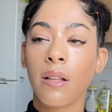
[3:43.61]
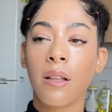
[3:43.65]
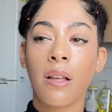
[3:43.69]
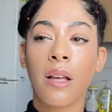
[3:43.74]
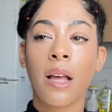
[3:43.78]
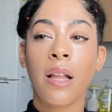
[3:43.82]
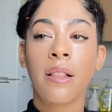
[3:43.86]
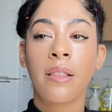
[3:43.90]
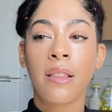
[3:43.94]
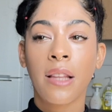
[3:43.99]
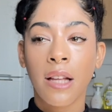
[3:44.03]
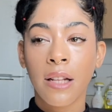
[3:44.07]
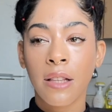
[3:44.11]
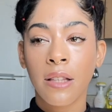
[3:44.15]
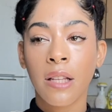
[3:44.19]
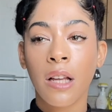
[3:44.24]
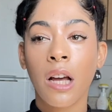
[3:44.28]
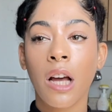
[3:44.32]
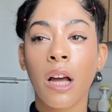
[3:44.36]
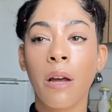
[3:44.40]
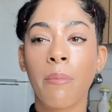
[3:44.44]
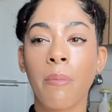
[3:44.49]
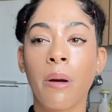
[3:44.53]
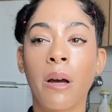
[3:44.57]
at that
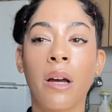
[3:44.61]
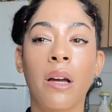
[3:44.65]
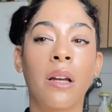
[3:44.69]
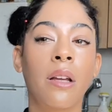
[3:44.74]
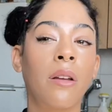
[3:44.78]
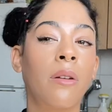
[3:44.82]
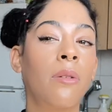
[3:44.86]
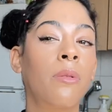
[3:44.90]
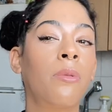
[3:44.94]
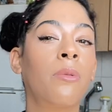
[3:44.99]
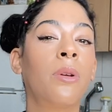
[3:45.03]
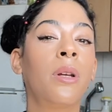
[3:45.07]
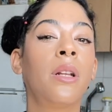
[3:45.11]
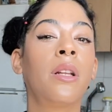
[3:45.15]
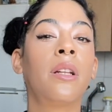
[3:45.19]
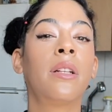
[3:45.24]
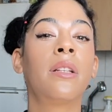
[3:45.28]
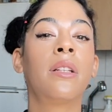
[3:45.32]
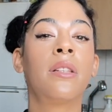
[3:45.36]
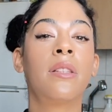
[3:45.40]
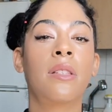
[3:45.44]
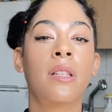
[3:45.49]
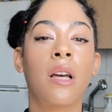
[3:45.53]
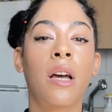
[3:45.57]
time I really
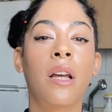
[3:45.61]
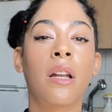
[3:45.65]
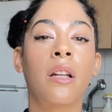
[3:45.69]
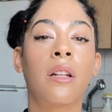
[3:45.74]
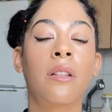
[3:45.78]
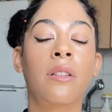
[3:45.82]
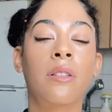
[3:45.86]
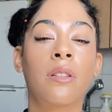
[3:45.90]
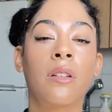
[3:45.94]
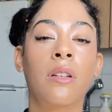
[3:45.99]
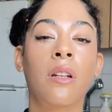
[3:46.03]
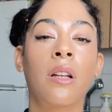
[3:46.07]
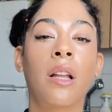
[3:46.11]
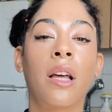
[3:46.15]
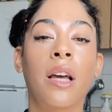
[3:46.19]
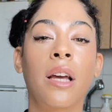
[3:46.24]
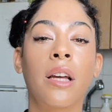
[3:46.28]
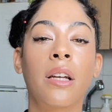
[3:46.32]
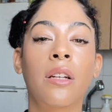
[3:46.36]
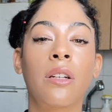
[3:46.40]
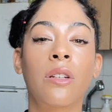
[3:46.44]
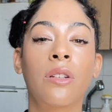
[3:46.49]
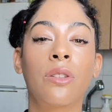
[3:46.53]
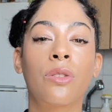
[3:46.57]
decided
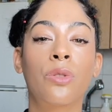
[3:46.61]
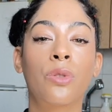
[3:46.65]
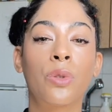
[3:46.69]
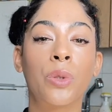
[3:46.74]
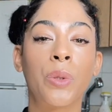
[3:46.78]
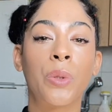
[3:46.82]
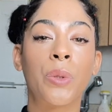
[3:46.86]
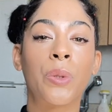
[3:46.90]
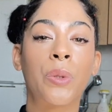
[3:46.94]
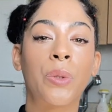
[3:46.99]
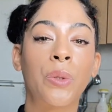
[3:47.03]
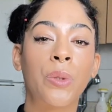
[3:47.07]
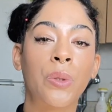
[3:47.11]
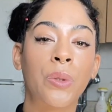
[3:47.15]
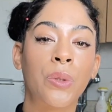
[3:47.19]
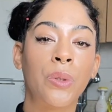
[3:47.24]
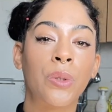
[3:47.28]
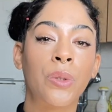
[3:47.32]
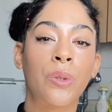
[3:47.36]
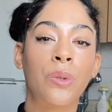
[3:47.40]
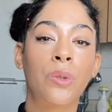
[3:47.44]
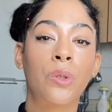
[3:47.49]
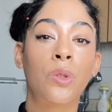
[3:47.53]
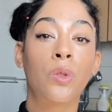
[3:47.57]
like to
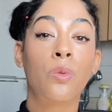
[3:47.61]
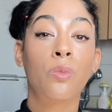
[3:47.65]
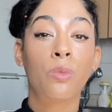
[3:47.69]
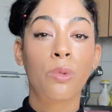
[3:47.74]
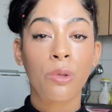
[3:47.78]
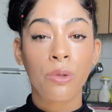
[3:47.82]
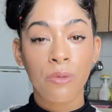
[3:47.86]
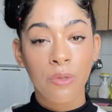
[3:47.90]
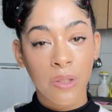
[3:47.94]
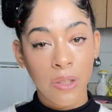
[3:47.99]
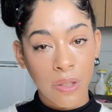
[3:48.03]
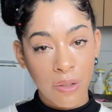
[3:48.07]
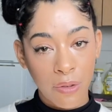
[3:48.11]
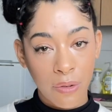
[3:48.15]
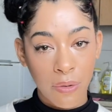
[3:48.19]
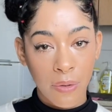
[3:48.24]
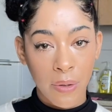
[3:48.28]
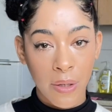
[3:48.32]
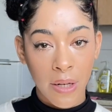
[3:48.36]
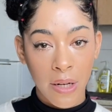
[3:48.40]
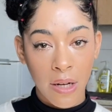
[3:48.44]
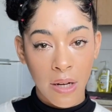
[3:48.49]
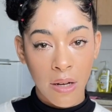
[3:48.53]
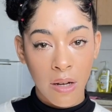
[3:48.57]
to move in
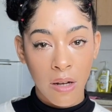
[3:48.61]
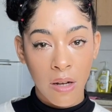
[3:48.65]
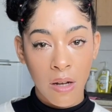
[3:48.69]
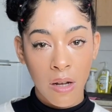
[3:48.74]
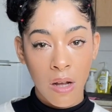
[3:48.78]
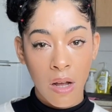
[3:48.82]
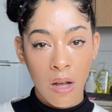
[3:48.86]
Korea.